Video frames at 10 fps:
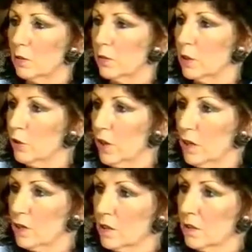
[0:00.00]
of her
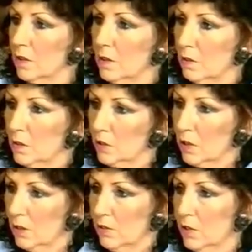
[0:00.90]
dress. And she
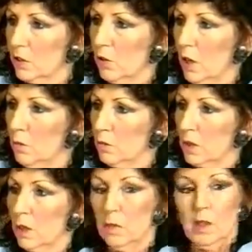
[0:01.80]
lifted her arms up.